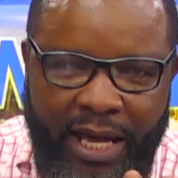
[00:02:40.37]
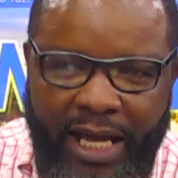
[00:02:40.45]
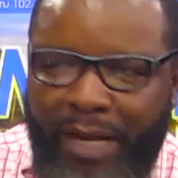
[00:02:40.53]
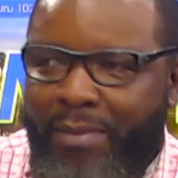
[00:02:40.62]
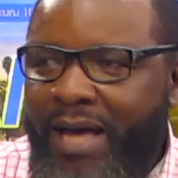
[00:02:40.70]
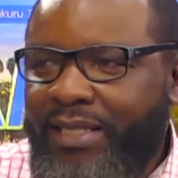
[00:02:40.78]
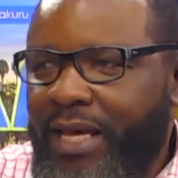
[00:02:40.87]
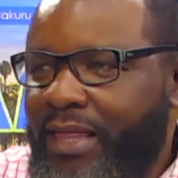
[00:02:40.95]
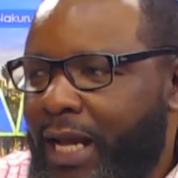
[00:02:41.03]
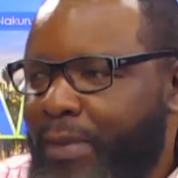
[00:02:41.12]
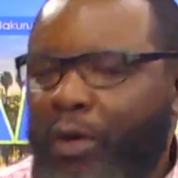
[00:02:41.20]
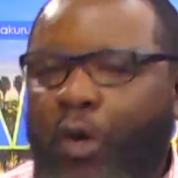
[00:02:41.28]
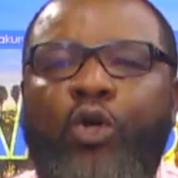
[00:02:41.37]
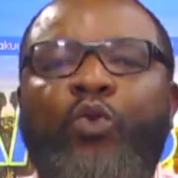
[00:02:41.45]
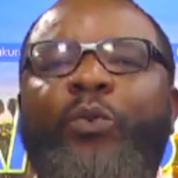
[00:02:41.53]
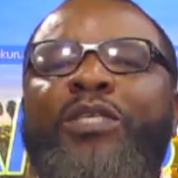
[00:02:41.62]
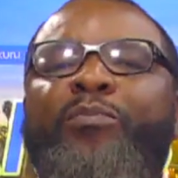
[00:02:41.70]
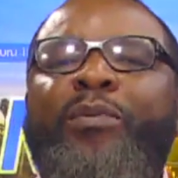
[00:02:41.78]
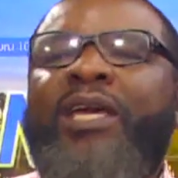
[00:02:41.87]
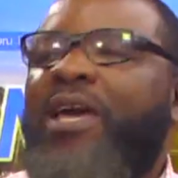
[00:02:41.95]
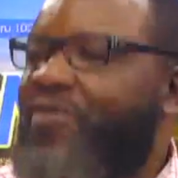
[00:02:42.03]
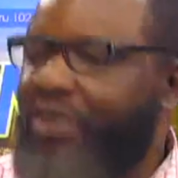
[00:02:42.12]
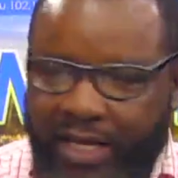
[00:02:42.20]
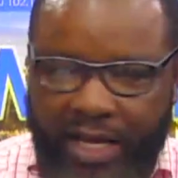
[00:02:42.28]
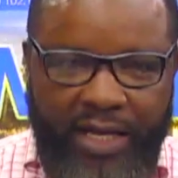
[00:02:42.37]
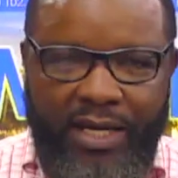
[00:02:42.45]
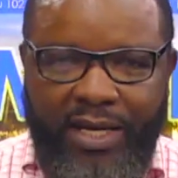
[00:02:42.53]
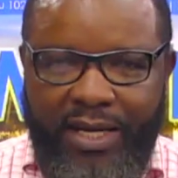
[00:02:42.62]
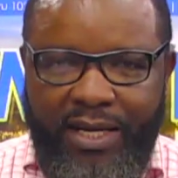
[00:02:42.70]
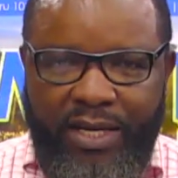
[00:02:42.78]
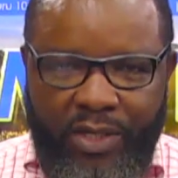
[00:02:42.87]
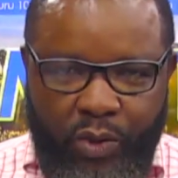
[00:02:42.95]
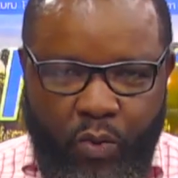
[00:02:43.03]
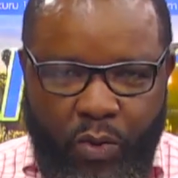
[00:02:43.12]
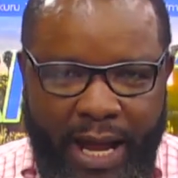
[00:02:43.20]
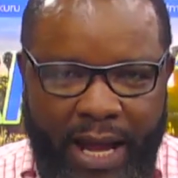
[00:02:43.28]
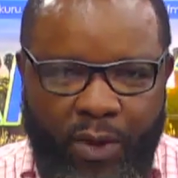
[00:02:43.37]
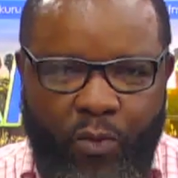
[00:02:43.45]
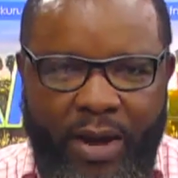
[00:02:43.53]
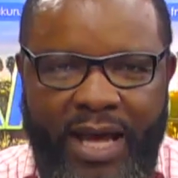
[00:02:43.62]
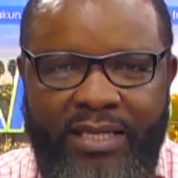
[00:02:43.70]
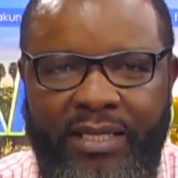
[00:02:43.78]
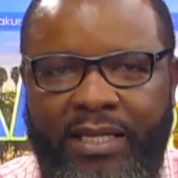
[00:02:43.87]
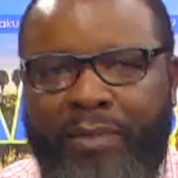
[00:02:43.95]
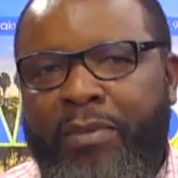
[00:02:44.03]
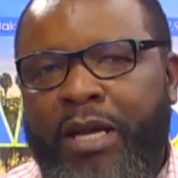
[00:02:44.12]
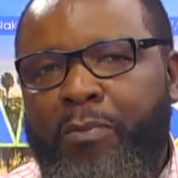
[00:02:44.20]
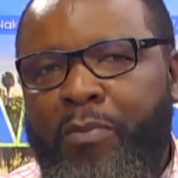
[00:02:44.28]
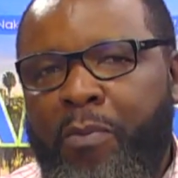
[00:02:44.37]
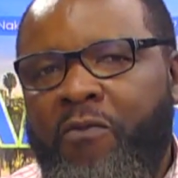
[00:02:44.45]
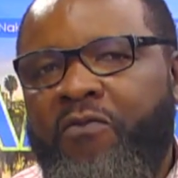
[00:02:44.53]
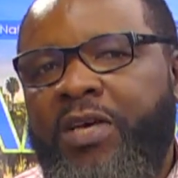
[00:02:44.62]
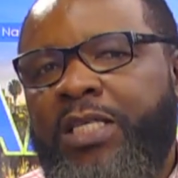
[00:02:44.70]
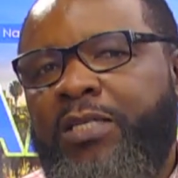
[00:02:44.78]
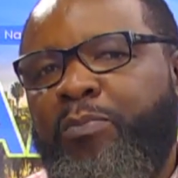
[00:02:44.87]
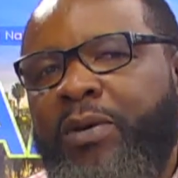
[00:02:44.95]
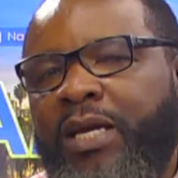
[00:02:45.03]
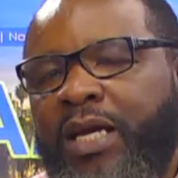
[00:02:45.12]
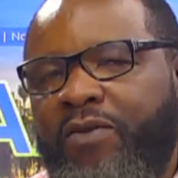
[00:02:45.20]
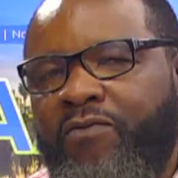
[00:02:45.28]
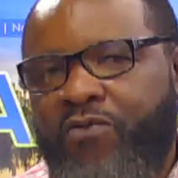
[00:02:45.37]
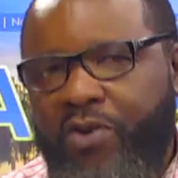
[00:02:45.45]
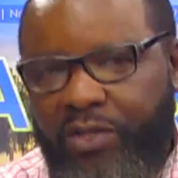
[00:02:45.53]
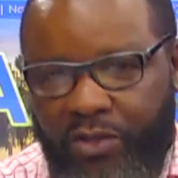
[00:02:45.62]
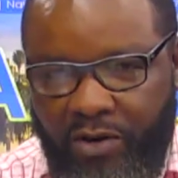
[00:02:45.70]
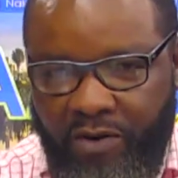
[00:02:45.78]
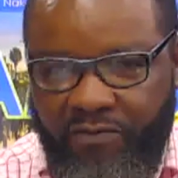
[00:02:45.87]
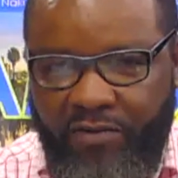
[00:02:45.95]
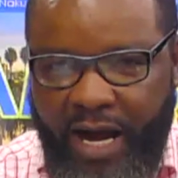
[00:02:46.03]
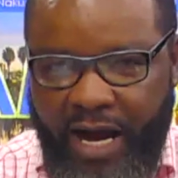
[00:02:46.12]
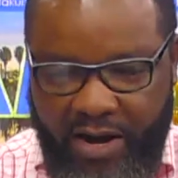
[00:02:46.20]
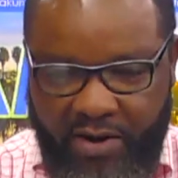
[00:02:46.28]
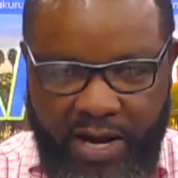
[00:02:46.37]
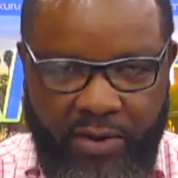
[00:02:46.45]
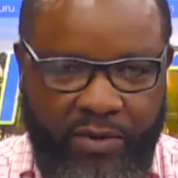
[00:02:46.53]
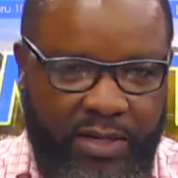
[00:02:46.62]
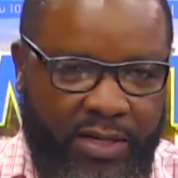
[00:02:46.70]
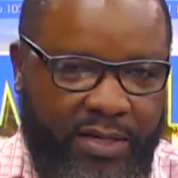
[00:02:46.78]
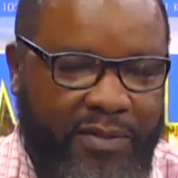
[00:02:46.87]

And I'm asking that because we speak every day. So why is it that many people fear speaking in front of a crowd?